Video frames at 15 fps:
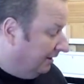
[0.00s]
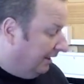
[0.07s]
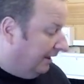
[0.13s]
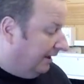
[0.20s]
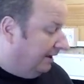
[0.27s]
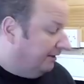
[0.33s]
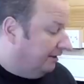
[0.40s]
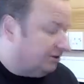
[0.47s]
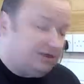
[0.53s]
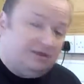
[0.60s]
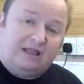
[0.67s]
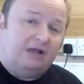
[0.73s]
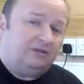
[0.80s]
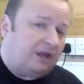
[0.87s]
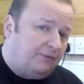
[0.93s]
And I said,
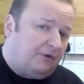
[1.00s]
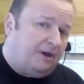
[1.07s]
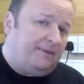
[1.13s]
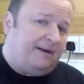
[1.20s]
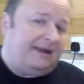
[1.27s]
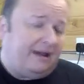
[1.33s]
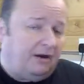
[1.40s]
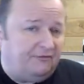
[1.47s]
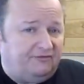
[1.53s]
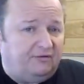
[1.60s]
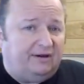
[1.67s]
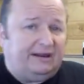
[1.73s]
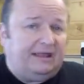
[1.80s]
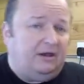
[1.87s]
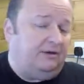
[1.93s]
no, don't worry about that, I'll
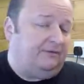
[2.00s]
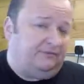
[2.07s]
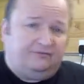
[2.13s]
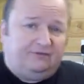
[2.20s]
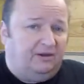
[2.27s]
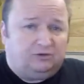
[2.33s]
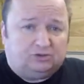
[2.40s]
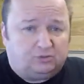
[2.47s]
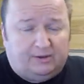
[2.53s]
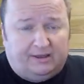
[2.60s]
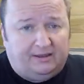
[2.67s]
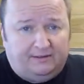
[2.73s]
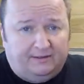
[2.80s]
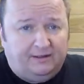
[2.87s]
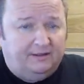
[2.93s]
find out
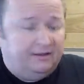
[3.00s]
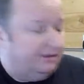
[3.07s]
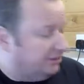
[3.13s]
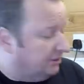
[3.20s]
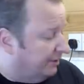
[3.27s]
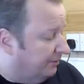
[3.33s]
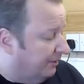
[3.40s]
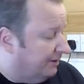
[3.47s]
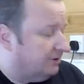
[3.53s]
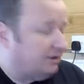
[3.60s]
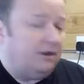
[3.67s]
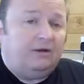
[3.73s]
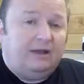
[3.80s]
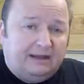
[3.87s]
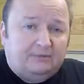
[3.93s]
elsewhere. So anyway,
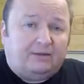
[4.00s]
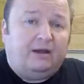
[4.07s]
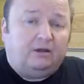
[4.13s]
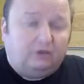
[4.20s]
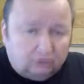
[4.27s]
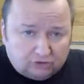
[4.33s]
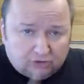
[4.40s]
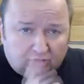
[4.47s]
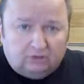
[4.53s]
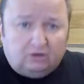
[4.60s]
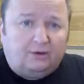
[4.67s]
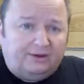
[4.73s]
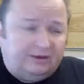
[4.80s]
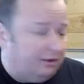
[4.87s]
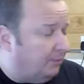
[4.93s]
I looked
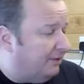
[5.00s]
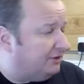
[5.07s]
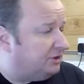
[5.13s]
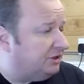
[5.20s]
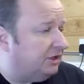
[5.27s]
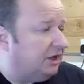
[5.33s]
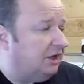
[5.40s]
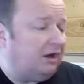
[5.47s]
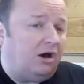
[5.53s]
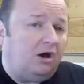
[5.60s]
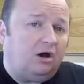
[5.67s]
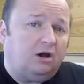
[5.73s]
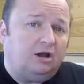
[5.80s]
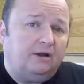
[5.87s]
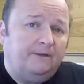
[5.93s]
online and I went to the
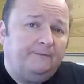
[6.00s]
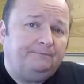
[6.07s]
Clark